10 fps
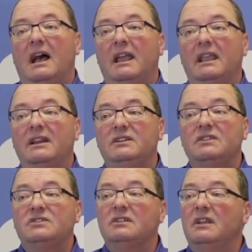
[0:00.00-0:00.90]
In
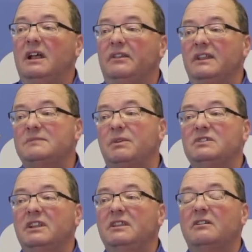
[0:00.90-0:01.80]
addition, this
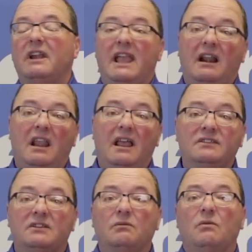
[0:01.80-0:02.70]
particular
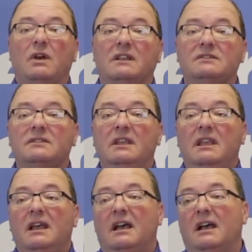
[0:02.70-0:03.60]
analyzer was
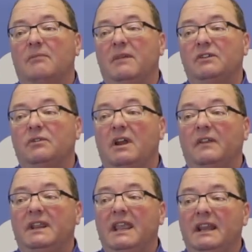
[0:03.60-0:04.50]
measuring
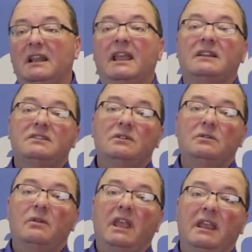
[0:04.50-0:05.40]
on the inlet
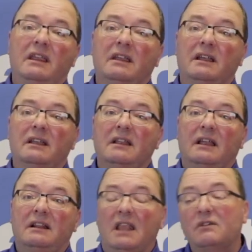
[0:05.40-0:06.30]
to
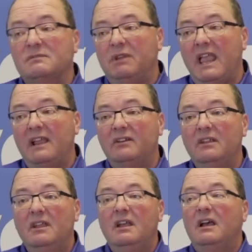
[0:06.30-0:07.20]
a Klaus plant
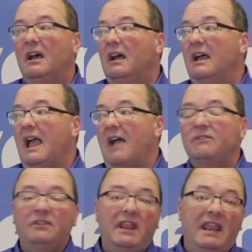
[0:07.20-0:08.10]

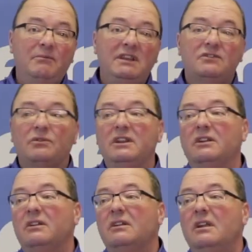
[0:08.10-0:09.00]
after the amine
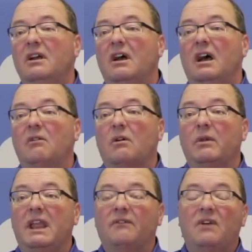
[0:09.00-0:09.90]
treater, where
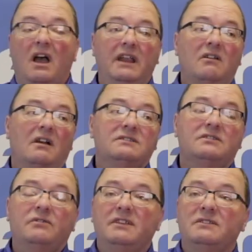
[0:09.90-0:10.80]
we have high
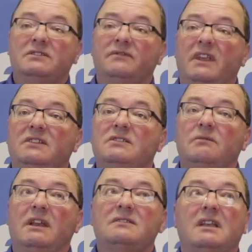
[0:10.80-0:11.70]
concentrations of
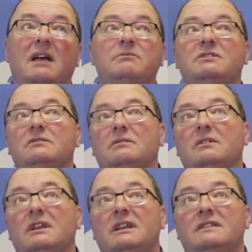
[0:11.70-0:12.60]
H2S up to
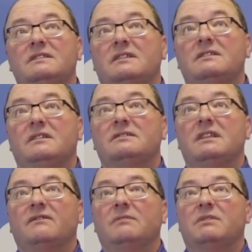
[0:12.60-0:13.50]
60 or
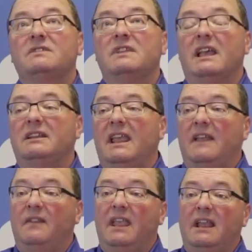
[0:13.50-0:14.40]
70%,
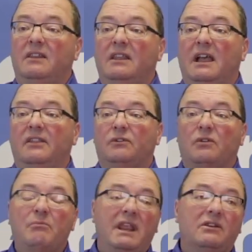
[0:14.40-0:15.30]
and then the
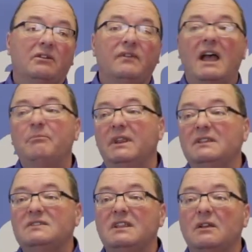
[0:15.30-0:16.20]
remainder of that
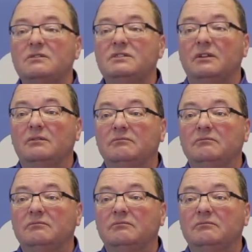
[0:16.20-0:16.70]
being CO2.